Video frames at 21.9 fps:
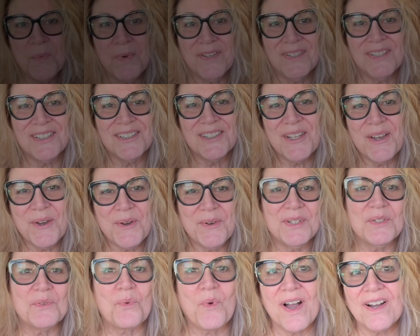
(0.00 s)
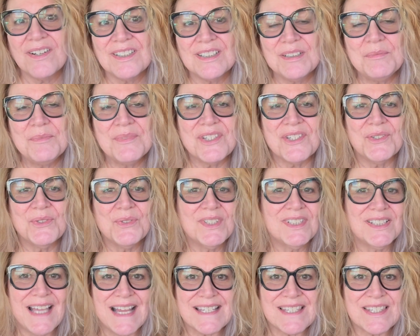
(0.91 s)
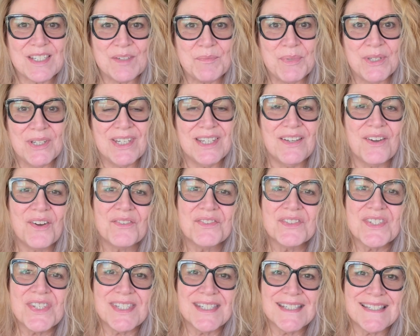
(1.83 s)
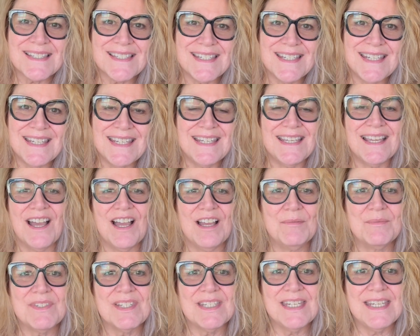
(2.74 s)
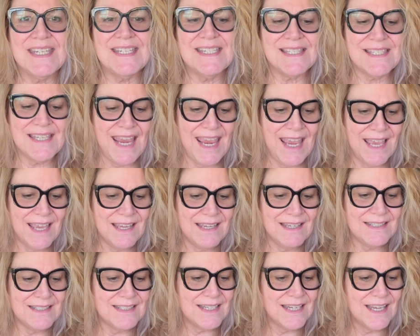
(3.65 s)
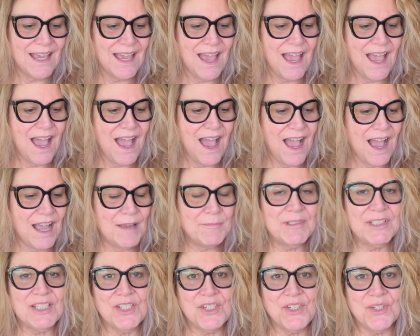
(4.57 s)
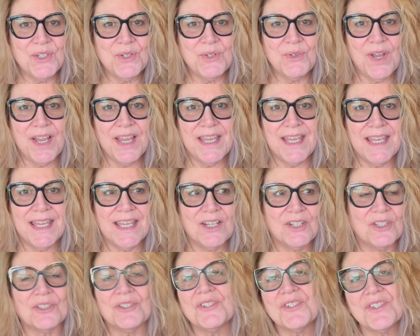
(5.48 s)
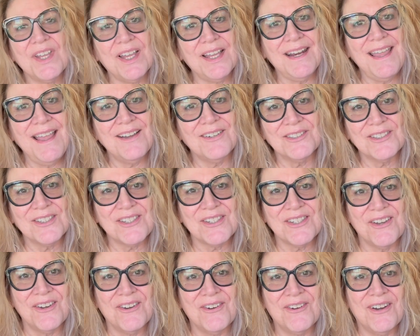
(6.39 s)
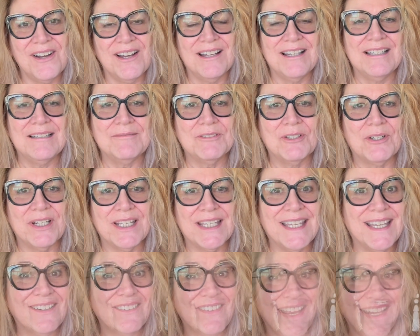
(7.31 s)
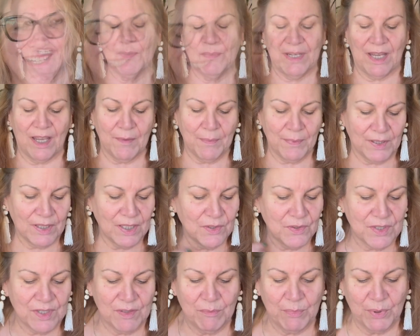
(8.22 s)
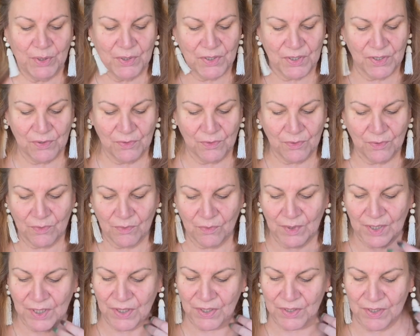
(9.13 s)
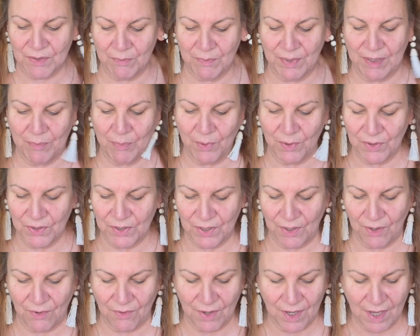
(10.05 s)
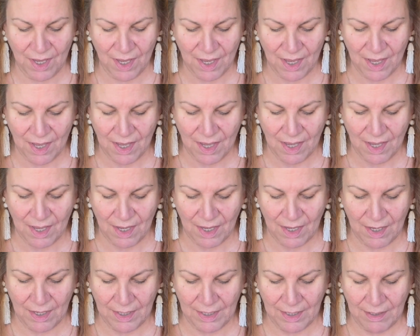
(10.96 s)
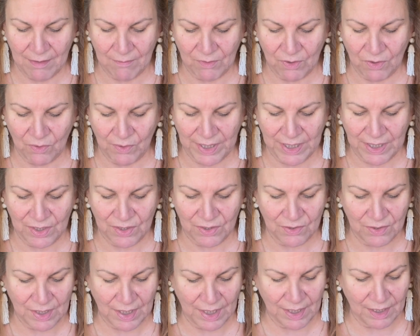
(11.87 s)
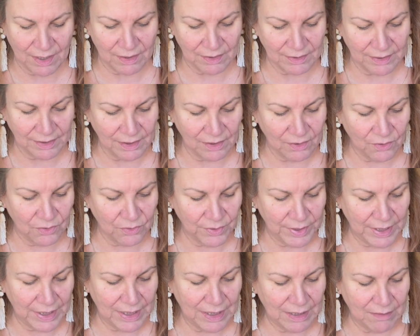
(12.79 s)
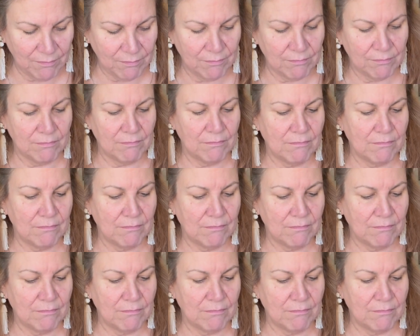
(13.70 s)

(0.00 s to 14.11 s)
Well, hello and welcome to Classic Beauty Over 60. I'm Denise and I'm going to do a girls' night out. So I'm going to get ready. I'm going to be up close and personal with some people. So I am going to take a little cream.